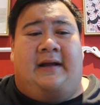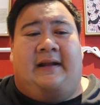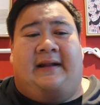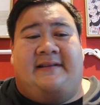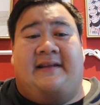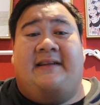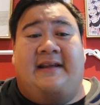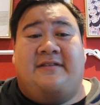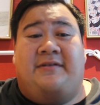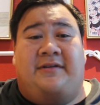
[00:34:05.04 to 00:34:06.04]
and they said
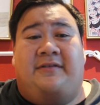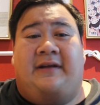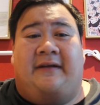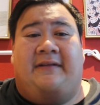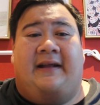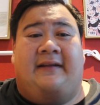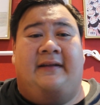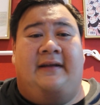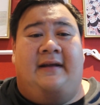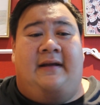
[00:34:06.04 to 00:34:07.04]
yes, we do have that.
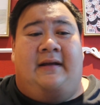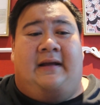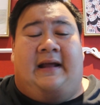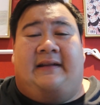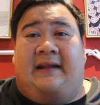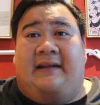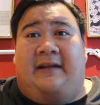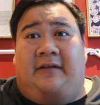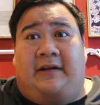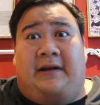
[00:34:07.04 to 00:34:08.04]
And then
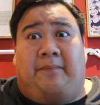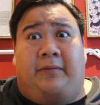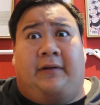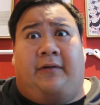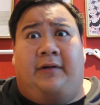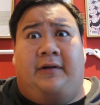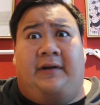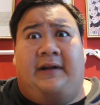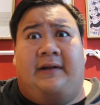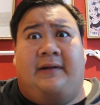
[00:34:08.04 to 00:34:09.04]
they already put the order
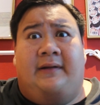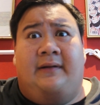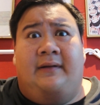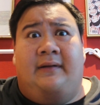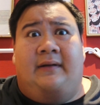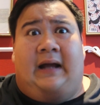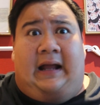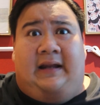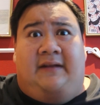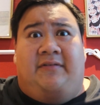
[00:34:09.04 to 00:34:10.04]
in.
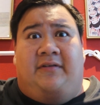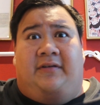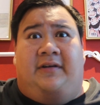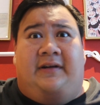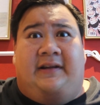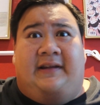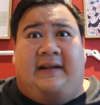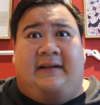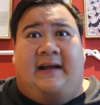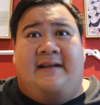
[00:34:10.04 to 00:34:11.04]
I didn't even order it
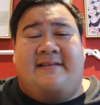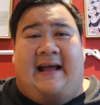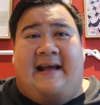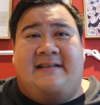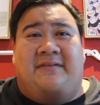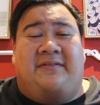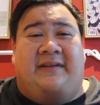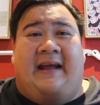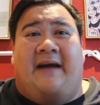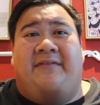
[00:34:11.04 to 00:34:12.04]
yet. I just asked them if
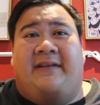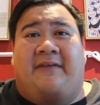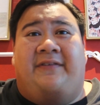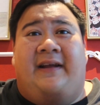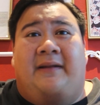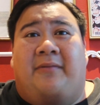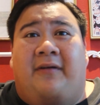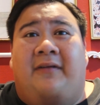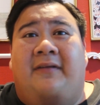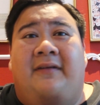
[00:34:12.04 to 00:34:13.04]
they have it available.